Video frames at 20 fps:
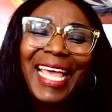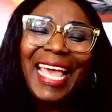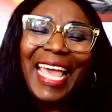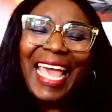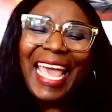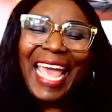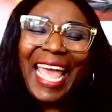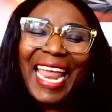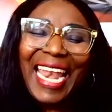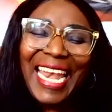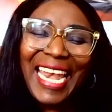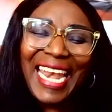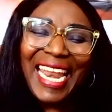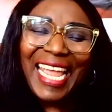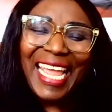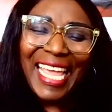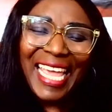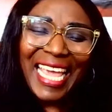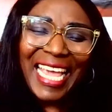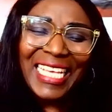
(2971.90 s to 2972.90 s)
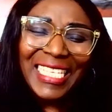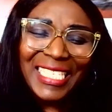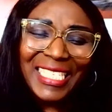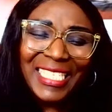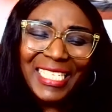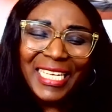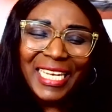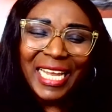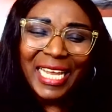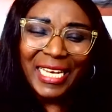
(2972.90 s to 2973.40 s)
Any
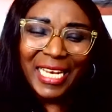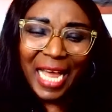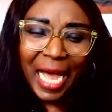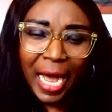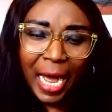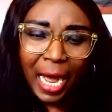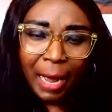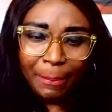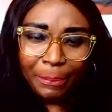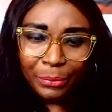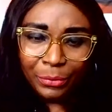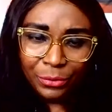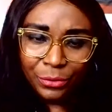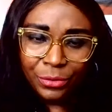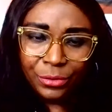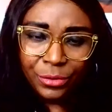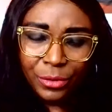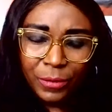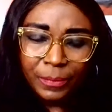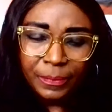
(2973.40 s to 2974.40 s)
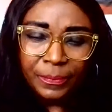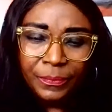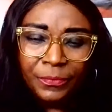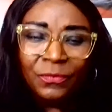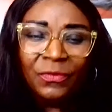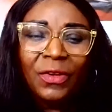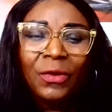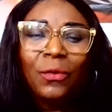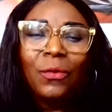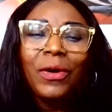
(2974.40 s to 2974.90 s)
incident that happens,
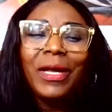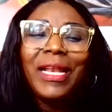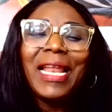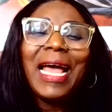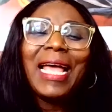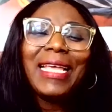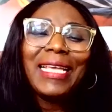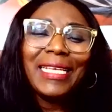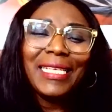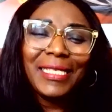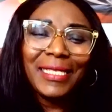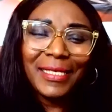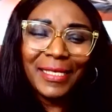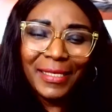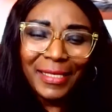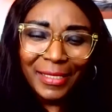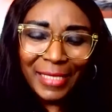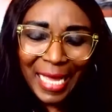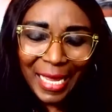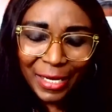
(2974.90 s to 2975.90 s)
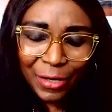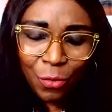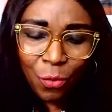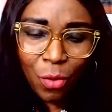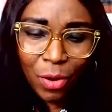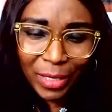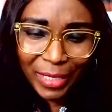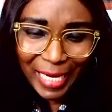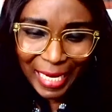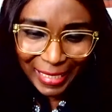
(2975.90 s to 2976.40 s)
whether it's the
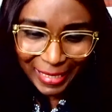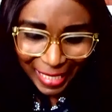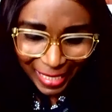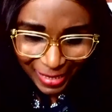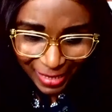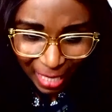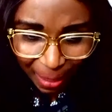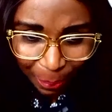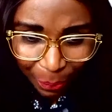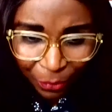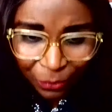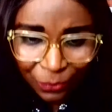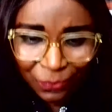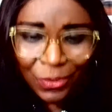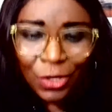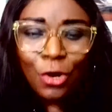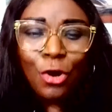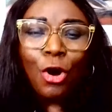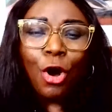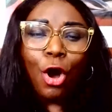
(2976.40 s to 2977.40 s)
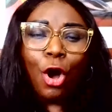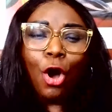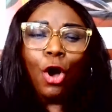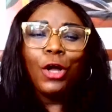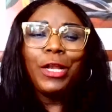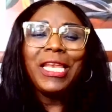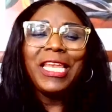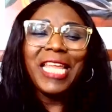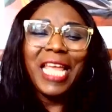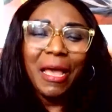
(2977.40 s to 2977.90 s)
one that has happened or
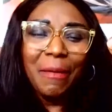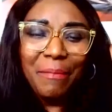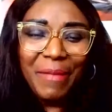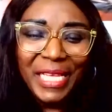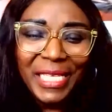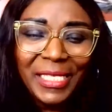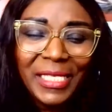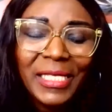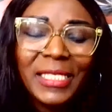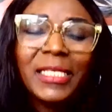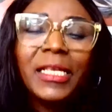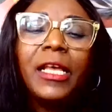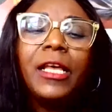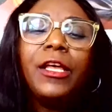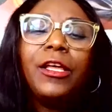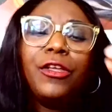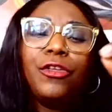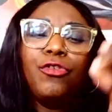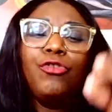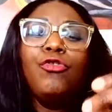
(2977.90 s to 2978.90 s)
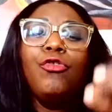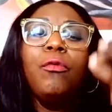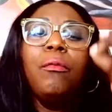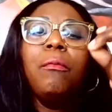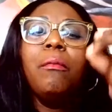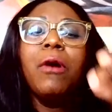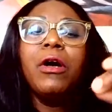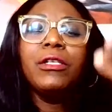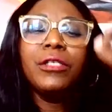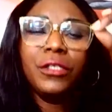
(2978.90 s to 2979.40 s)
near miss, you
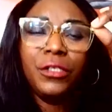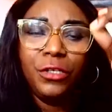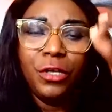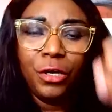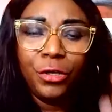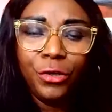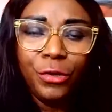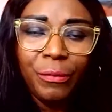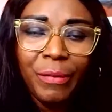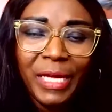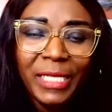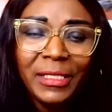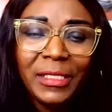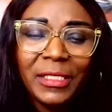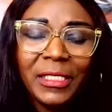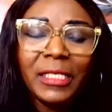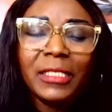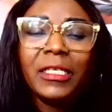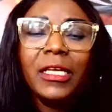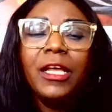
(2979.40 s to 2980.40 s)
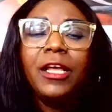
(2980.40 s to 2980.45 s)
must document it.